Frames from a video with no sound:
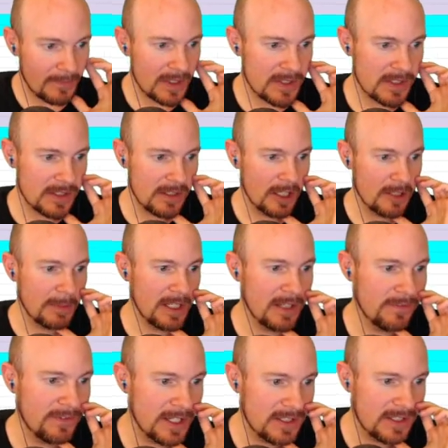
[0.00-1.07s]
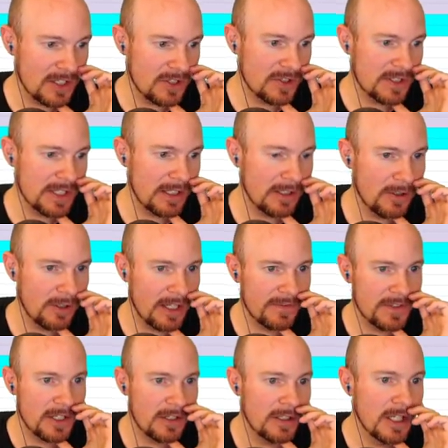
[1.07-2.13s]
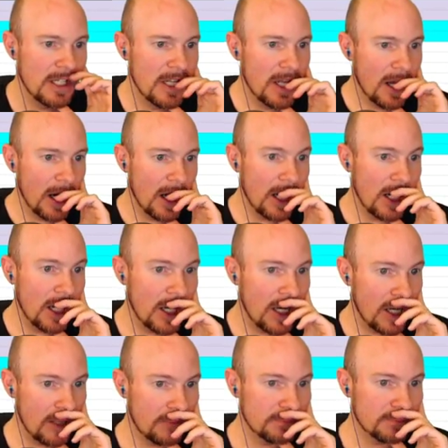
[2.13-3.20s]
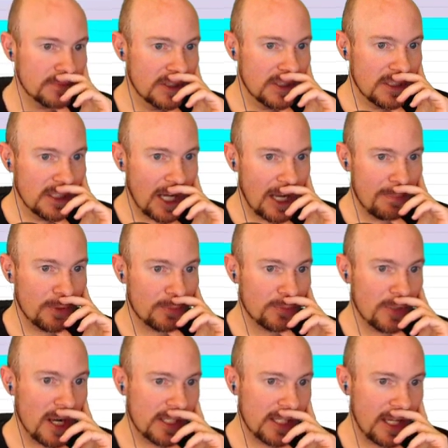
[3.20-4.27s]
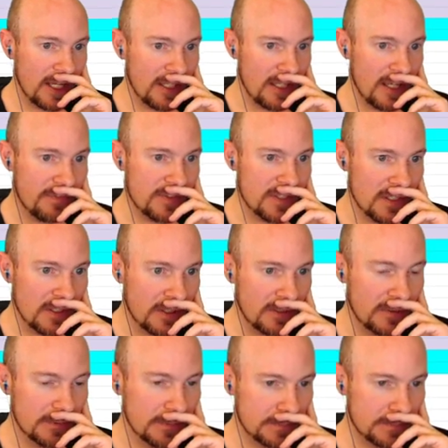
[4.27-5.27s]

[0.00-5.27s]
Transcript: Slug B and stand standalone in F tier. Um, I put A in F tier.